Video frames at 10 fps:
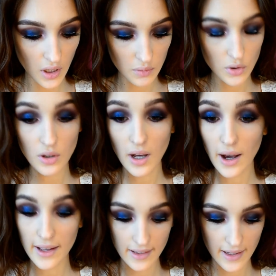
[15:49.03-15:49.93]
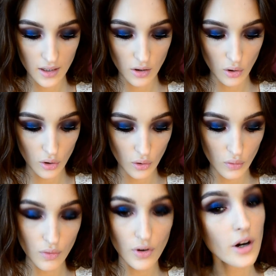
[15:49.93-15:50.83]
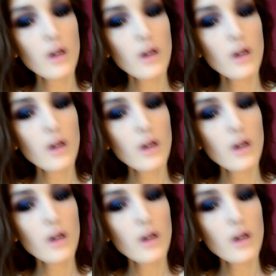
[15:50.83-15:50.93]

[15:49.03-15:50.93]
I'm gonna highlight all over.